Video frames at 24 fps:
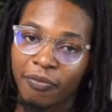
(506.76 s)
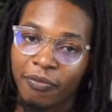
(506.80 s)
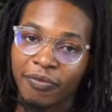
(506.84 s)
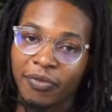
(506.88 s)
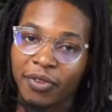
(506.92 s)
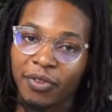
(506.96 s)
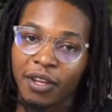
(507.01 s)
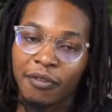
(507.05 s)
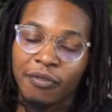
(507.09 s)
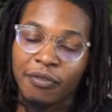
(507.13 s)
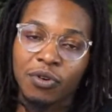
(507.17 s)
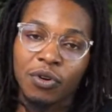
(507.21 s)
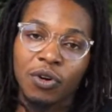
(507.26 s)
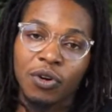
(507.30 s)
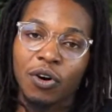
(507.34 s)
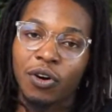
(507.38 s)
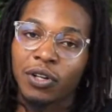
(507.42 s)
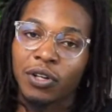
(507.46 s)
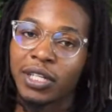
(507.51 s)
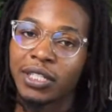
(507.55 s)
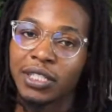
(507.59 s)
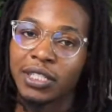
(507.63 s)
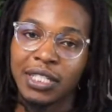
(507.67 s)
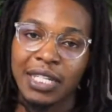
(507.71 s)
If you
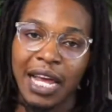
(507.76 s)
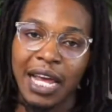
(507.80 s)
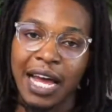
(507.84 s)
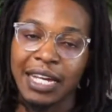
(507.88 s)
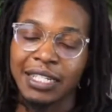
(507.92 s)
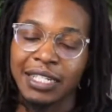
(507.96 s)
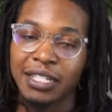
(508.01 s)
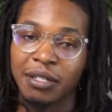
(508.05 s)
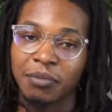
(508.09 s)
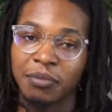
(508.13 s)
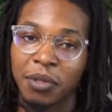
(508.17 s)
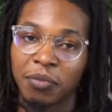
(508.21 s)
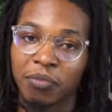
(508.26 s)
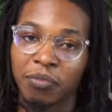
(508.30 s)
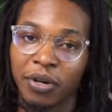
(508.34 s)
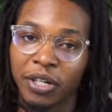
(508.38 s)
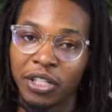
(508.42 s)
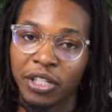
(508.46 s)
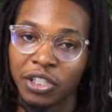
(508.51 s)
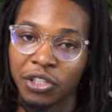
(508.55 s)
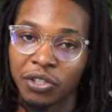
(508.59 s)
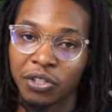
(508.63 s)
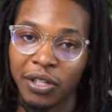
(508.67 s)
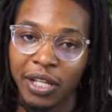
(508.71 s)
call and just ask them, I'm pretty
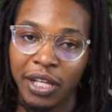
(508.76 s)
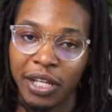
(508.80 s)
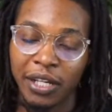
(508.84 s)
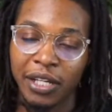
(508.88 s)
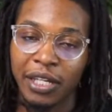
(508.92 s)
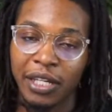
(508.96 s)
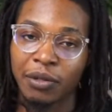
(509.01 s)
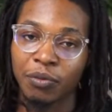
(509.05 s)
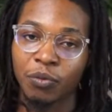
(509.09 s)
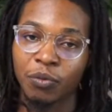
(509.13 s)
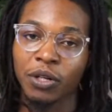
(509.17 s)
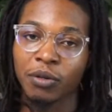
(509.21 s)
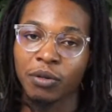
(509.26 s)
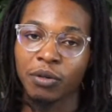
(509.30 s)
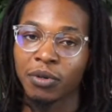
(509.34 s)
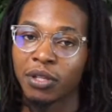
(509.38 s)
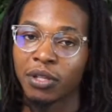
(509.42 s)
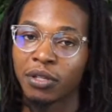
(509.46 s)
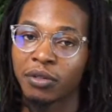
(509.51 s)
sure they can work with